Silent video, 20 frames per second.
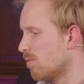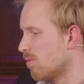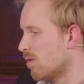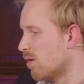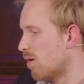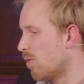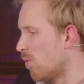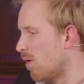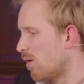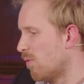
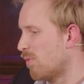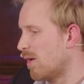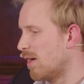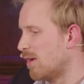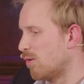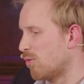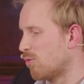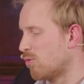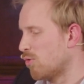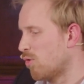you know, one
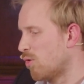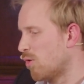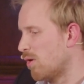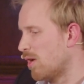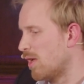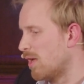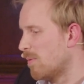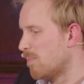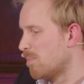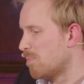final
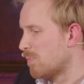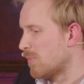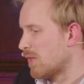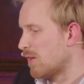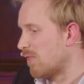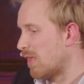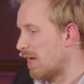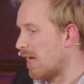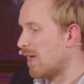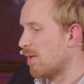story
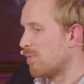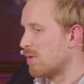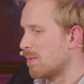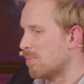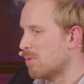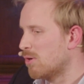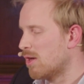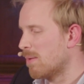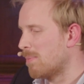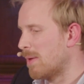that I have in the
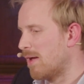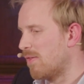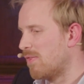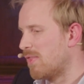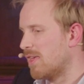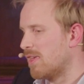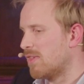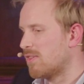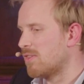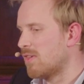book about
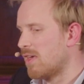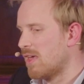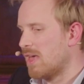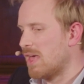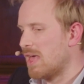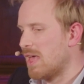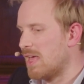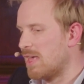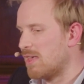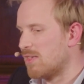this
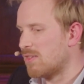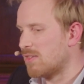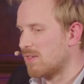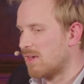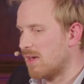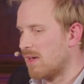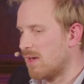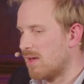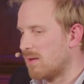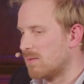is
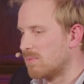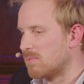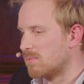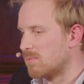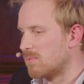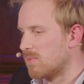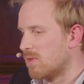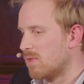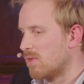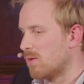
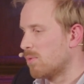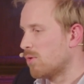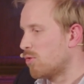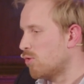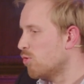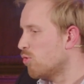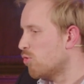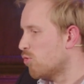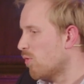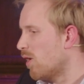there were
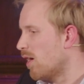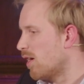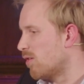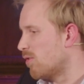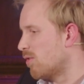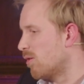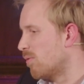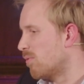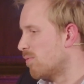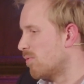two
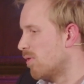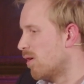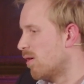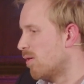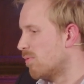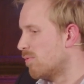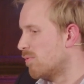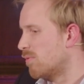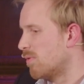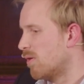strikes
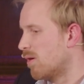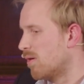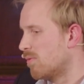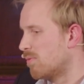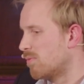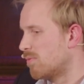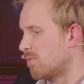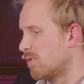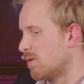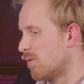of
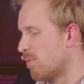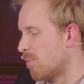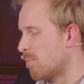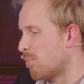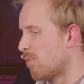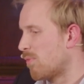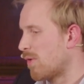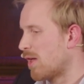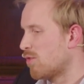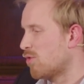different
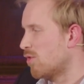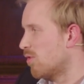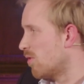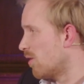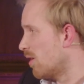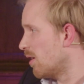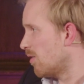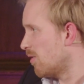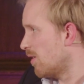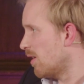
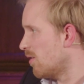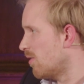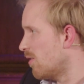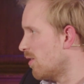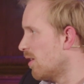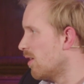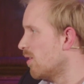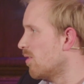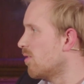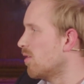professions in the
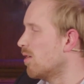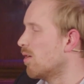60s.